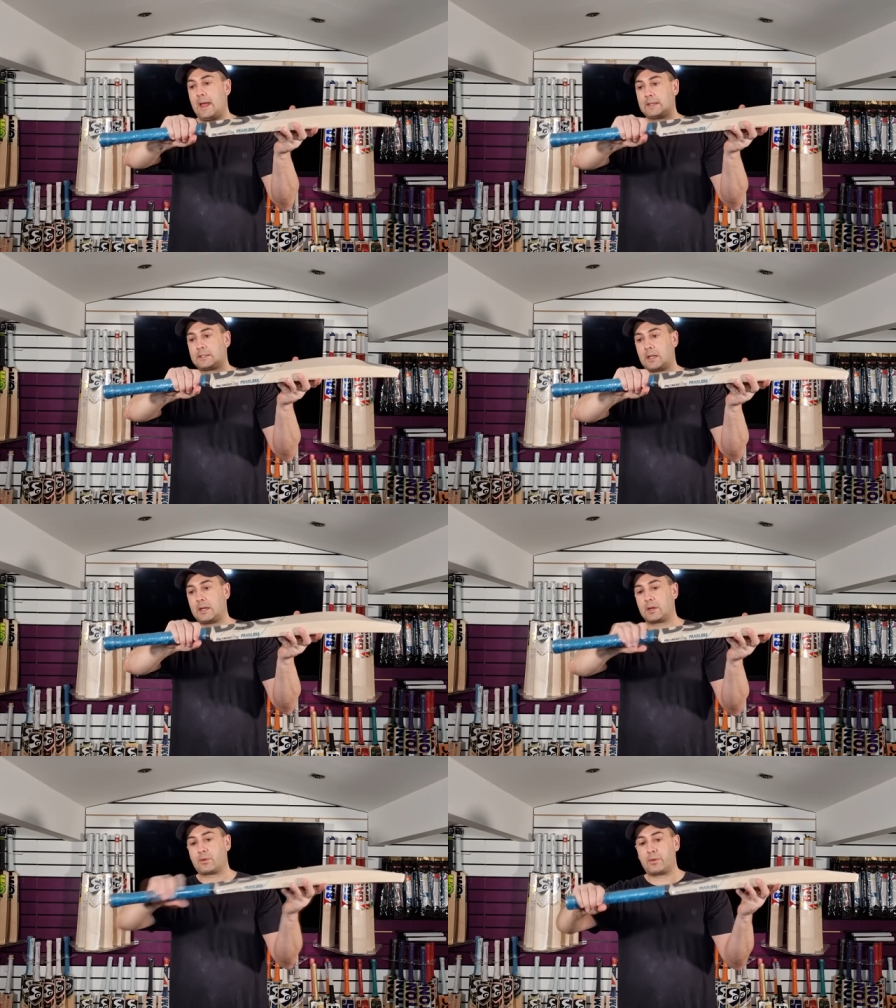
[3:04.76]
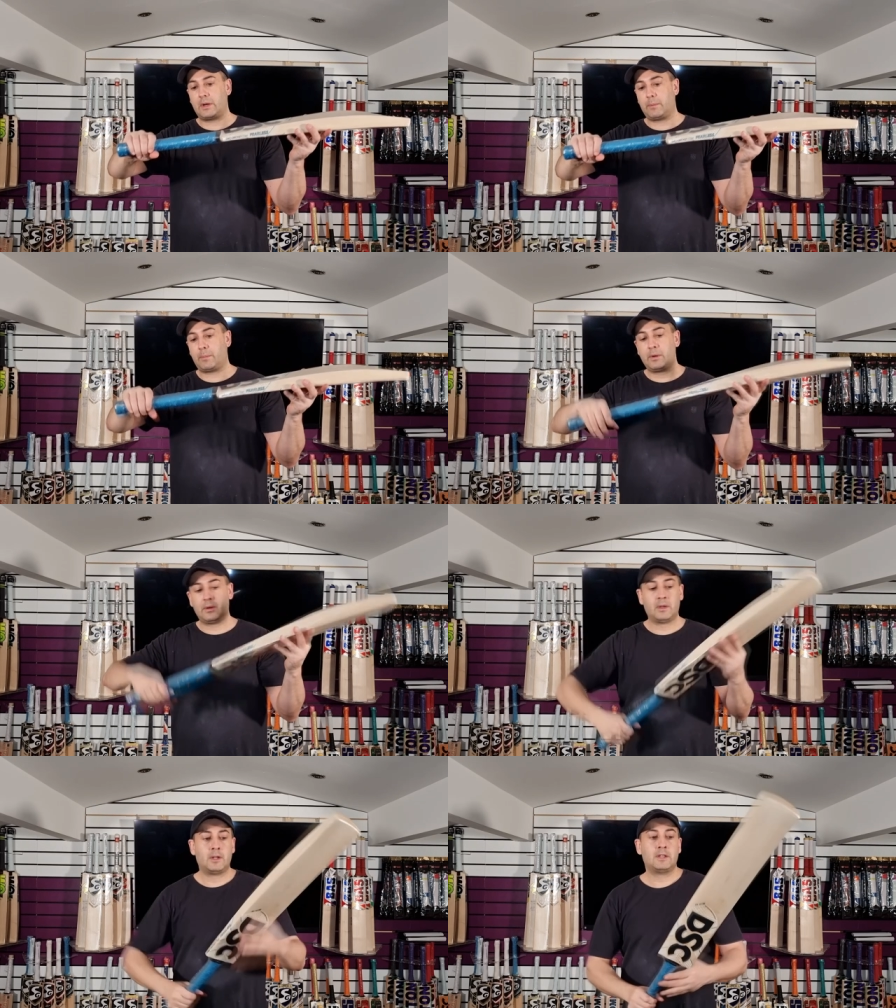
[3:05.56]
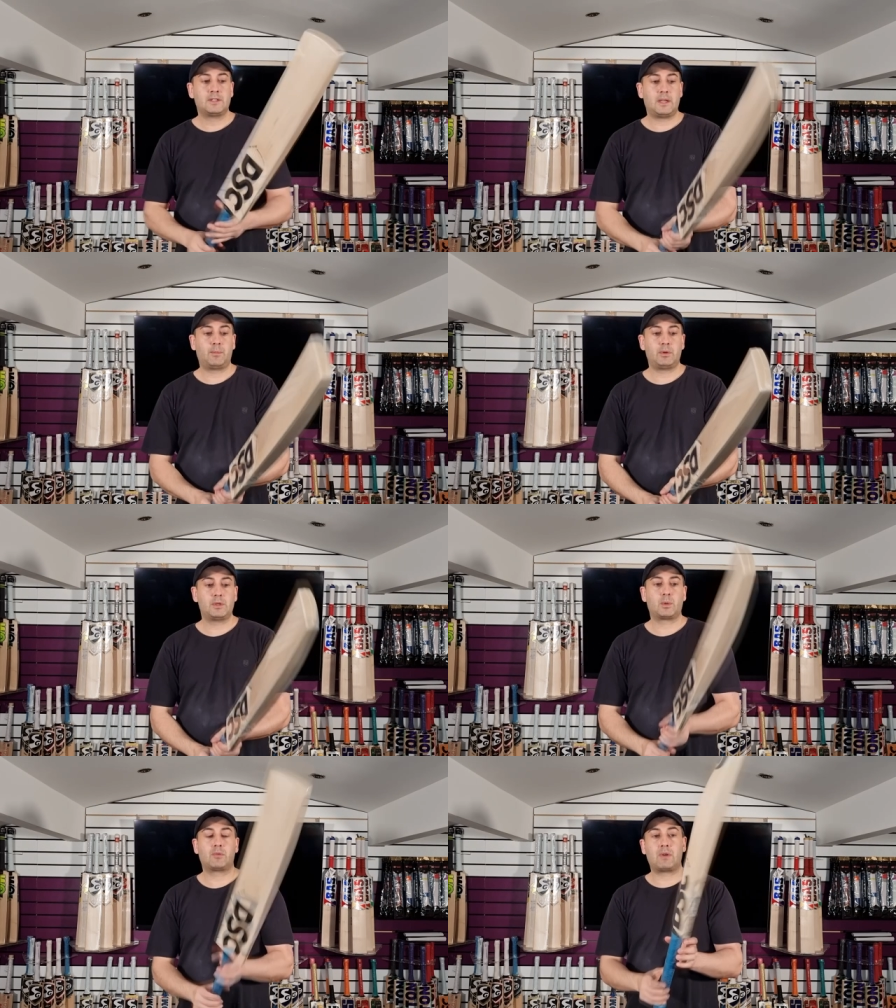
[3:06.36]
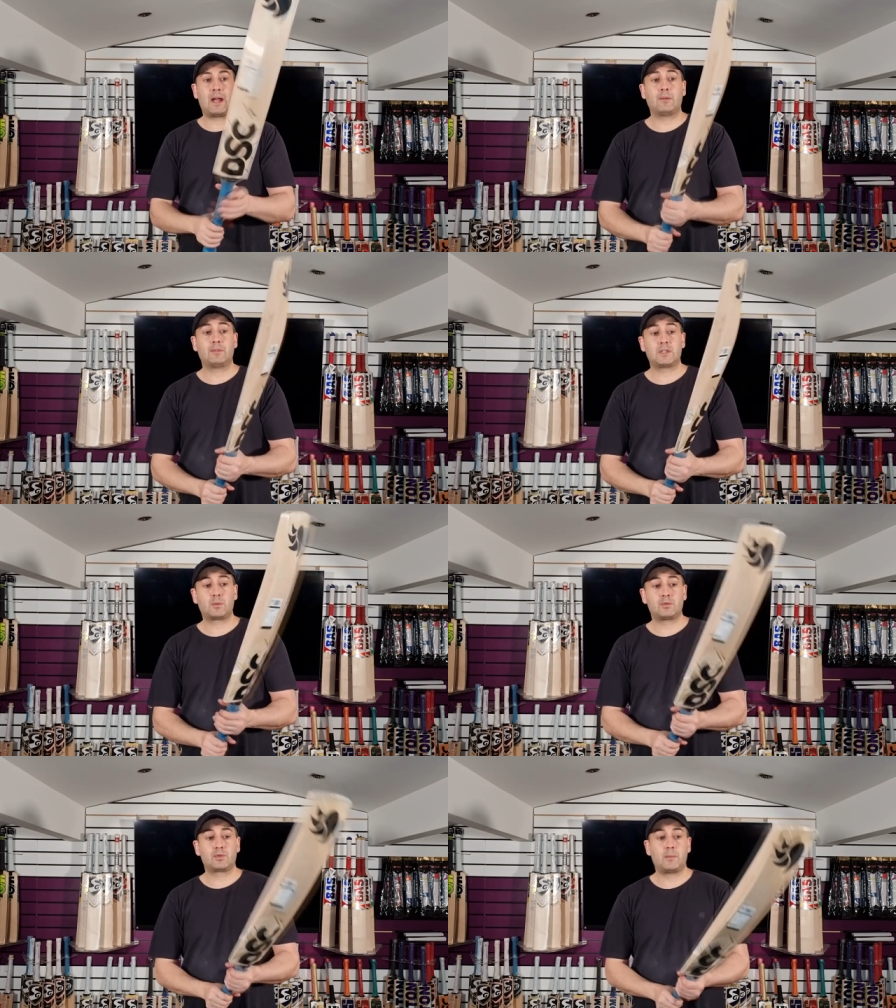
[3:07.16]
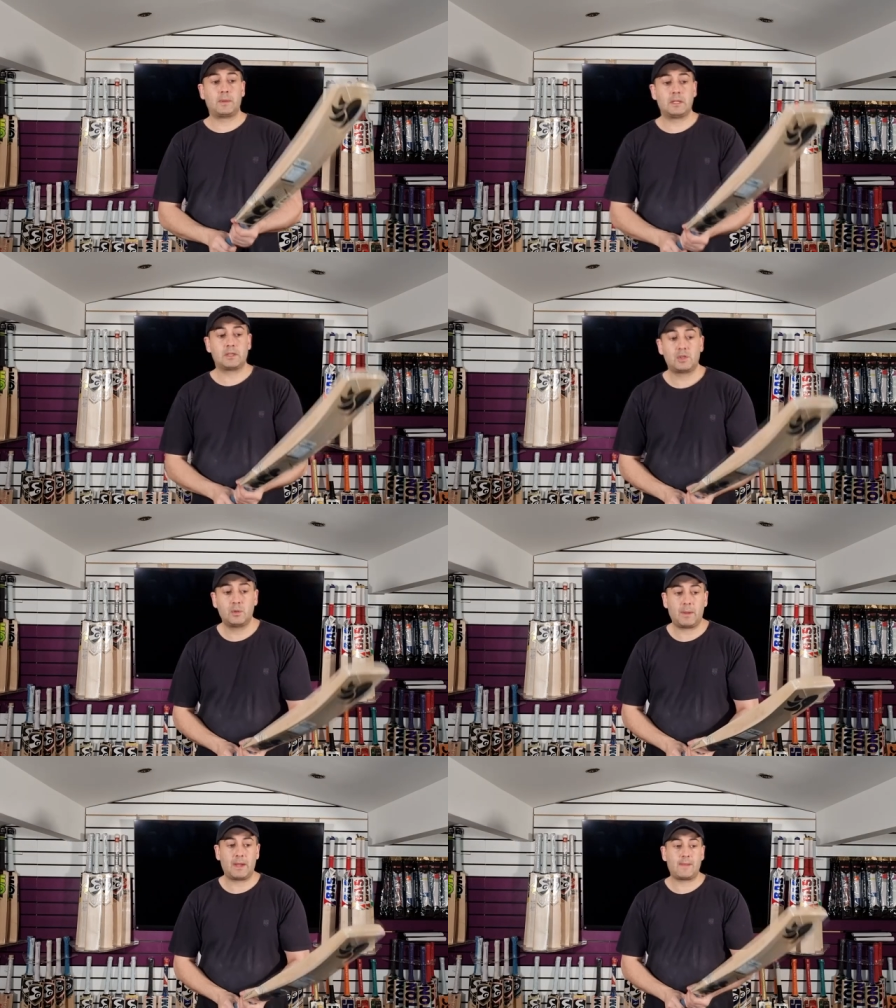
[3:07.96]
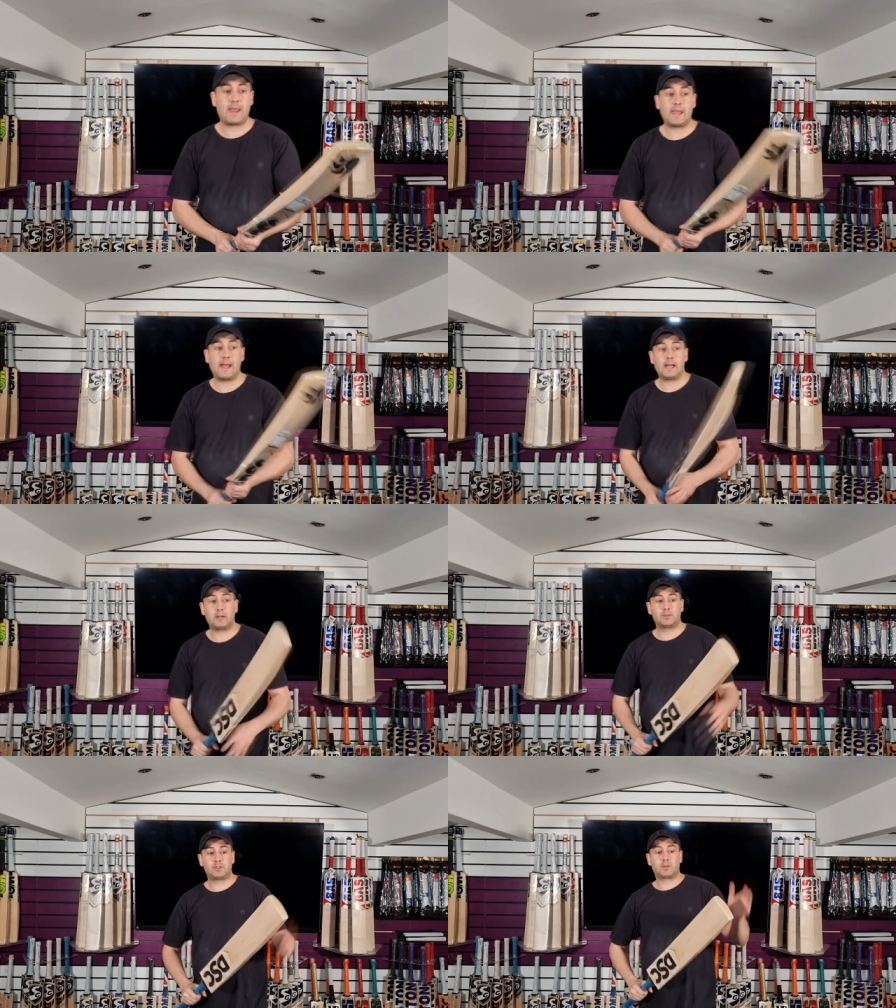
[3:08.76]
X-like grip, tapering to a round. This one's coming in at two pounds eight ounce.